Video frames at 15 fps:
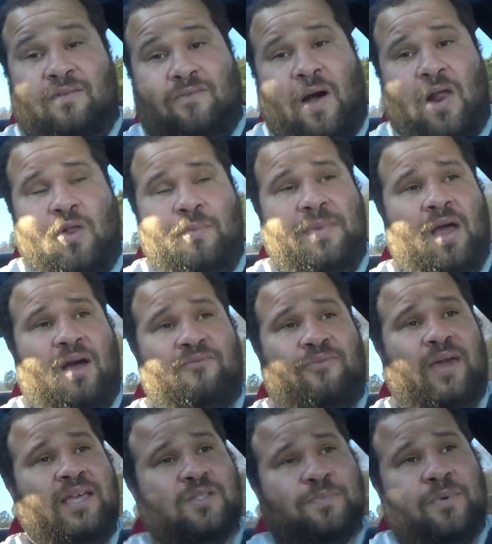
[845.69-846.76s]
Follow me on
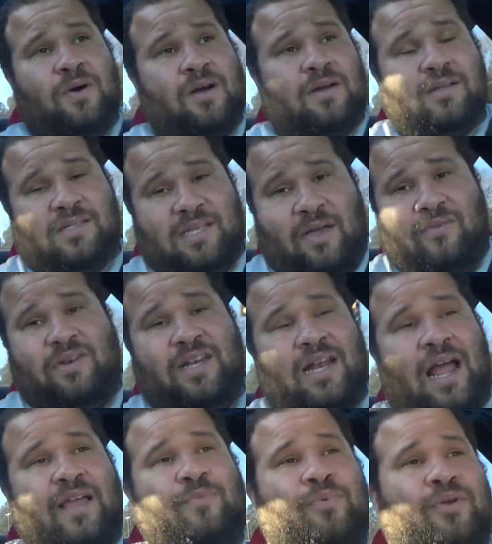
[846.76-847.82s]
Facebook,
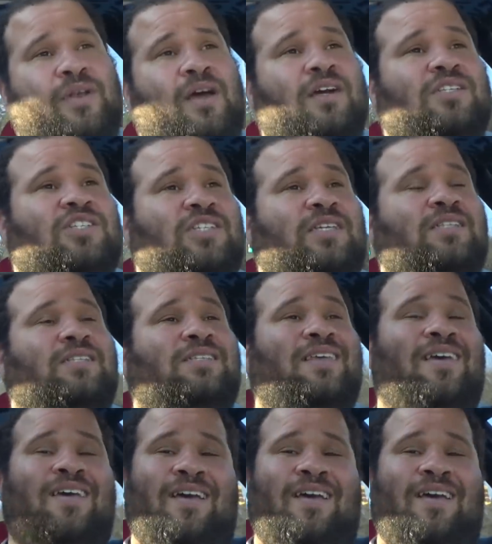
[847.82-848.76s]
79th Productions.